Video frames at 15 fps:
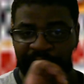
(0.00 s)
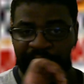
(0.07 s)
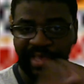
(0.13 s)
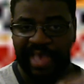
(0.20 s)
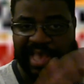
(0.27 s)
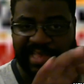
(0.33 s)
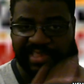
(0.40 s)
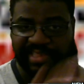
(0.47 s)

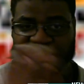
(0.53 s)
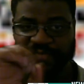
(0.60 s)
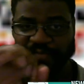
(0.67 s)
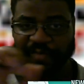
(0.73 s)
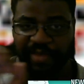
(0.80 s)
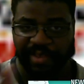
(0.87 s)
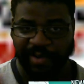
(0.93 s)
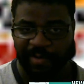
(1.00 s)
KC
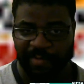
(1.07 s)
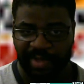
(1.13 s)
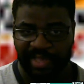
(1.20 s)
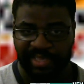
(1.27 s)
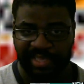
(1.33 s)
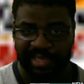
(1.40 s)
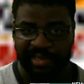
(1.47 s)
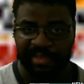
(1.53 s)
for Air
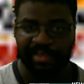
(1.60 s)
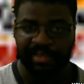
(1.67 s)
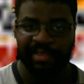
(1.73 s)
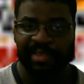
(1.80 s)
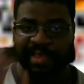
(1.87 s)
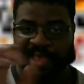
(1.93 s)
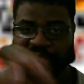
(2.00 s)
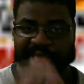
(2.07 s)
Wrestling,
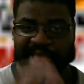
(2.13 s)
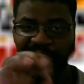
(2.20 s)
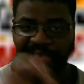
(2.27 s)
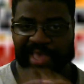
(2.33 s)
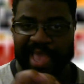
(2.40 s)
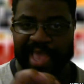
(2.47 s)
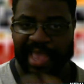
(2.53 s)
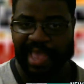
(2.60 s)

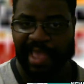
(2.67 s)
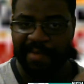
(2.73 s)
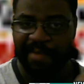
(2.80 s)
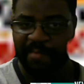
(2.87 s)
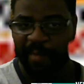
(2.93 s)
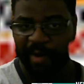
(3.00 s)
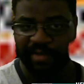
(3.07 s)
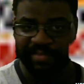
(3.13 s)
aka
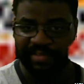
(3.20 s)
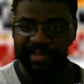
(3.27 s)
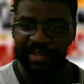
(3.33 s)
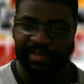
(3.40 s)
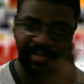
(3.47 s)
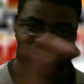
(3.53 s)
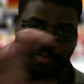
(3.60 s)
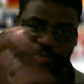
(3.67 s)
Marcel.
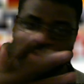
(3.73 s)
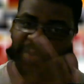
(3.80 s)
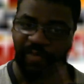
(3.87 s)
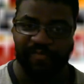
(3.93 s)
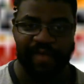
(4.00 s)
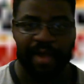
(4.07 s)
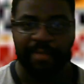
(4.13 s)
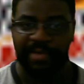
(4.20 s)
So you can
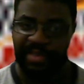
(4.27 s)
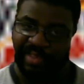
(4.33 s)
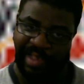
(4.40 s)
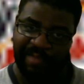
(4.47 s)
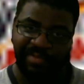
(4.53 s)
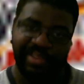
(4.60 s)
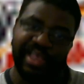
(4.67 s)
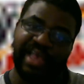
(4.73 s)
find me because
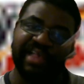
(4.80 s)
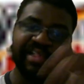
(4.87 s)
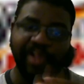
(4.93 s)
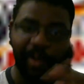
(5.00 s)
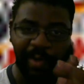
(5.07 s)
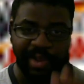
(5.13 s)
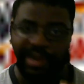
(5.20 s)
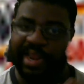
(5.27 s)
everything is
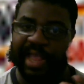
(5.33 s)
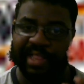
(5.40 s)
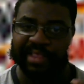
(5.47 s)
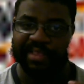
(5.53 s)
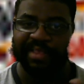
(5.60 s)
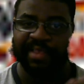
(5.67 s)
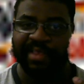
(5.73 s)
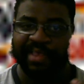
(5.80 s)
all connected.
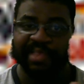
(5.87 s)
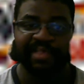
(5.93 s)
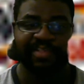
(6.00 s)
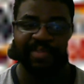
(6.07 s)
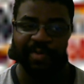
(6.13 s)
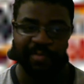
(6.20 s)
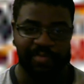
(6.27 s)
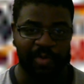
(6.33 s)

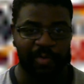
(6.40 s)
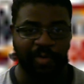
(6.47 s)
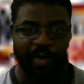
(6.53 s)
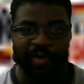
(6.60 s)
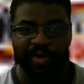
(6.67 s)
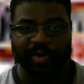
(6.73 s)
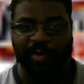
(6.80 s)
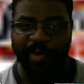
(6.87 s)
So I'm no
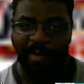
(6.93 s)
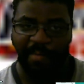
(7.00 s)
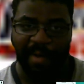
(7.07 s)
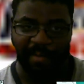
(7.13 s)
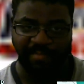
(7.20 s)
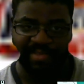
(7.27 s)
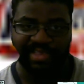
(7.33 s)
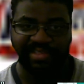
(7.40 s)
longer going by
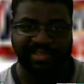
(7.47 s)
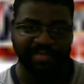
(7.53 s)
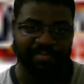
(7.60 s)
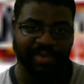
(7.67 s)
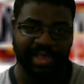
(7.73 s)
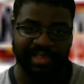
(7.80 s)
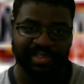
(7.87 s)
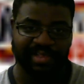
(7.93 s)
Beast the
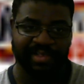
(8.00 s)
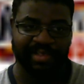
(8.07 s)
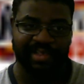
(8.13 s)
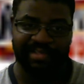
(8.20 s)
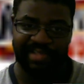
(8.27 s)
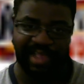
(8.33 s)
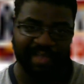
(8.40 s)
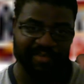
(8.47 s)
Blessing.
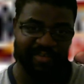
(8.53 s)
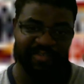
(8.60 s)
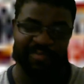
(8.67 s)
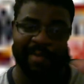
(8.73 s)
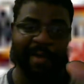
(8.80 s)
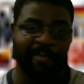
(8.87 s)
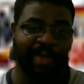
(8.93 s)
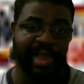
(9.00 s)
It's not just
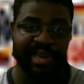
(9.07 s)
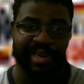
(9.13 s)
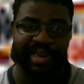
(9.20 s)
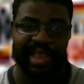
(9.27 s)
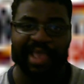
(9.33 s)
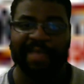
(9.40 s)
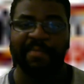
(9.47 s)
my regular name.